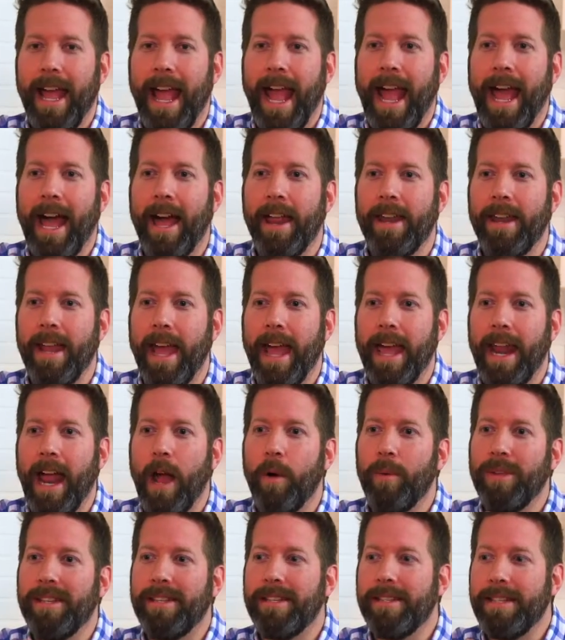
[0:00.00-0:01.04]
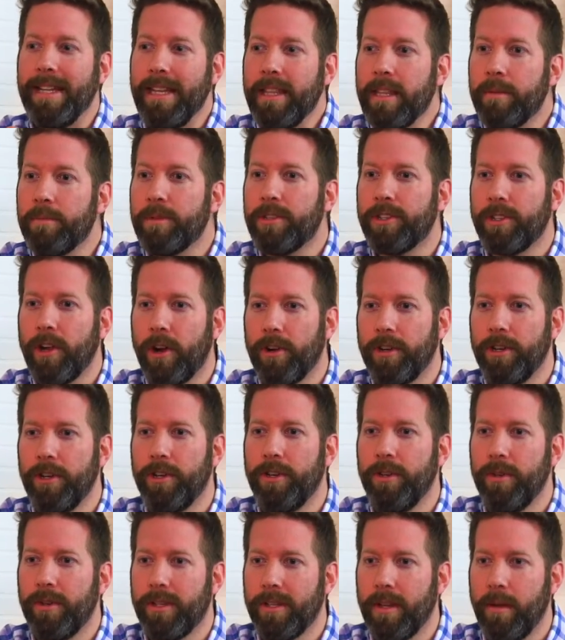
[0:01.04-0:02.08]
And I would see them start to
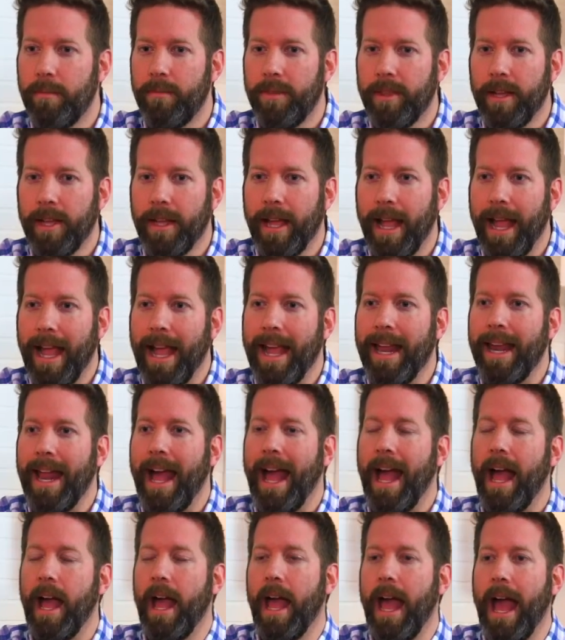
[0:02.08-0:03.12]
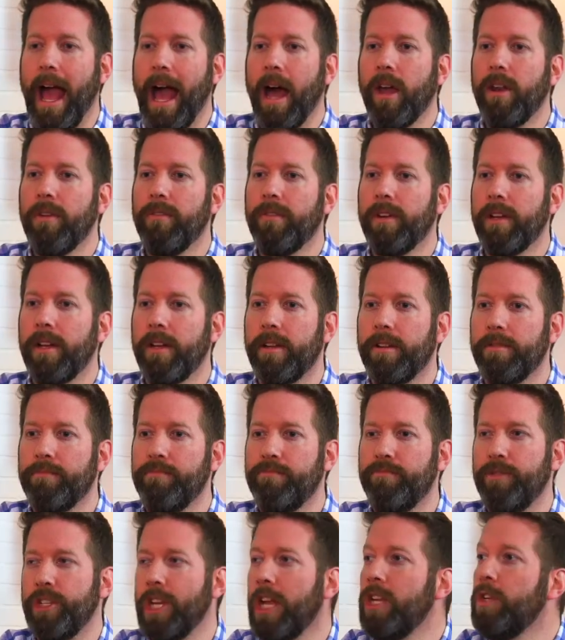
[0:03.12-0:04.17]
do something, and out of a
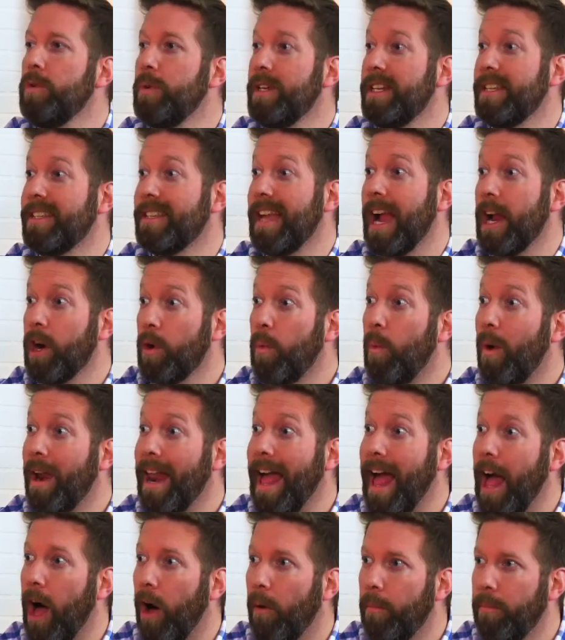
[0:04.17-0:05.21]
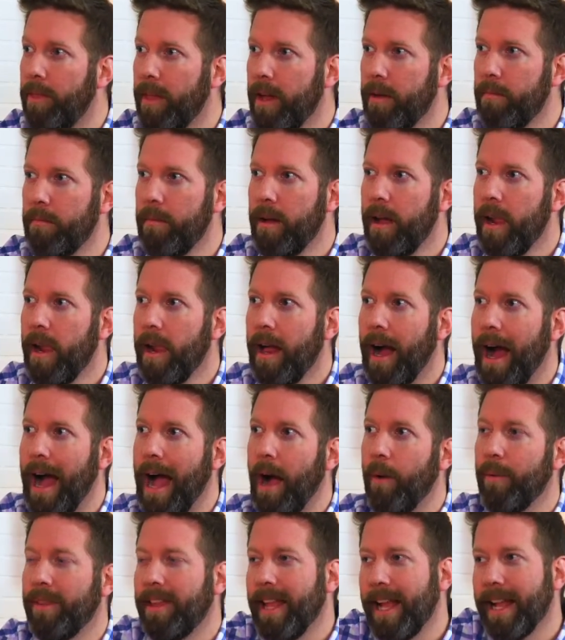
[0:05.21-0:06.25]
genuine desire to want to help them,
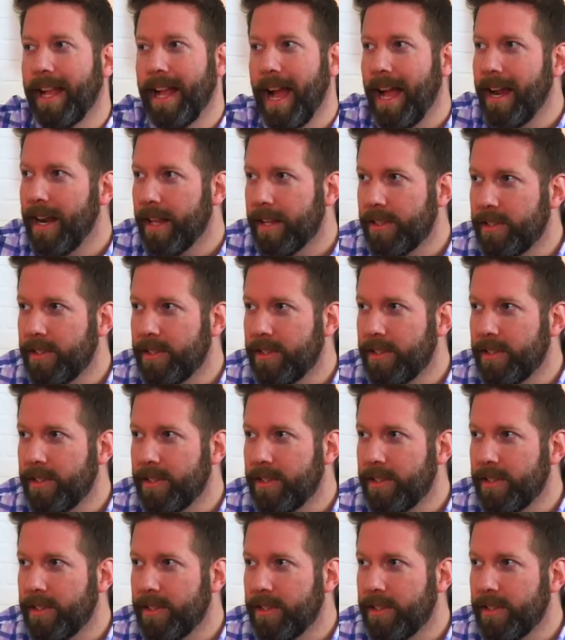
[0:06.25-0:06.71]
I would like kind of